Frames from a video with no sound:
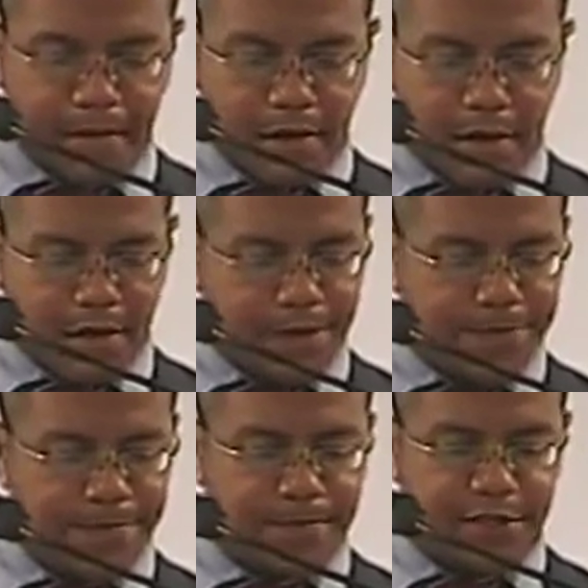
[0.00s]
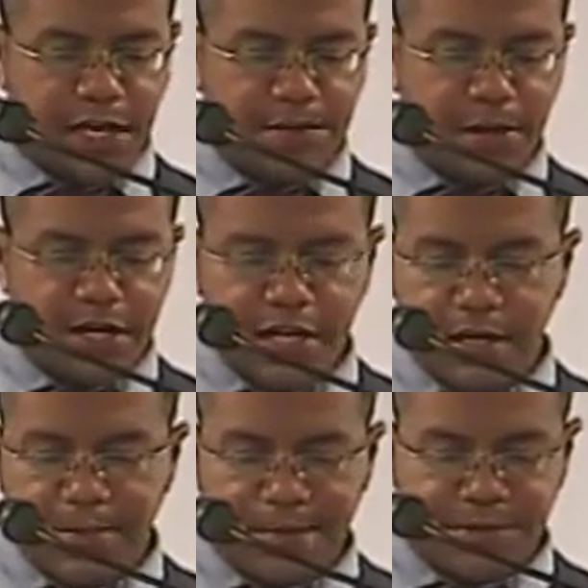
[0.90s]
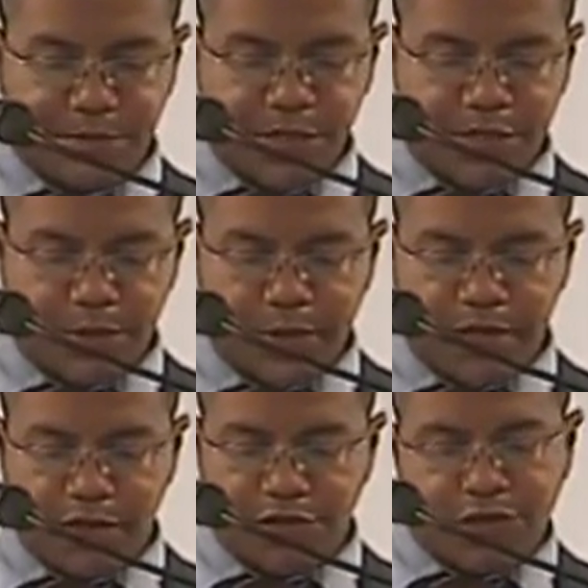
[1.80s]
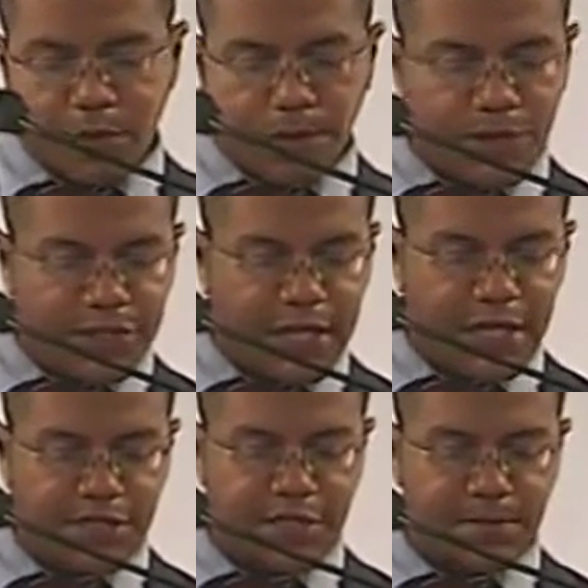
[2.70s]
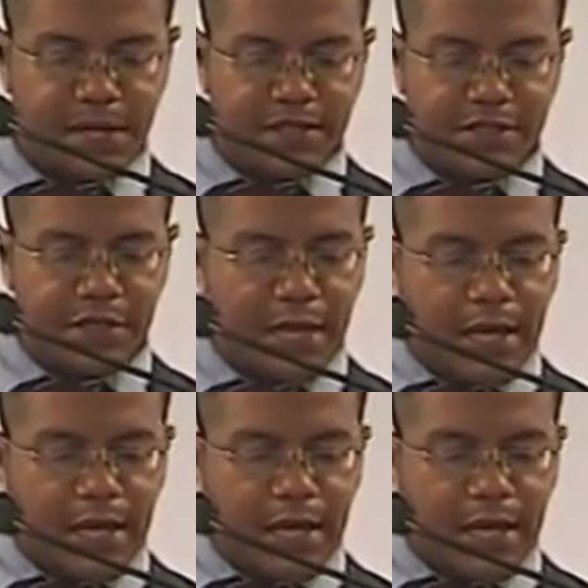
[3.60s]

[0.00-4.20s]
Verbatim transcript: Um, John Bunyan, a Baptist preacher who had little formal education and made his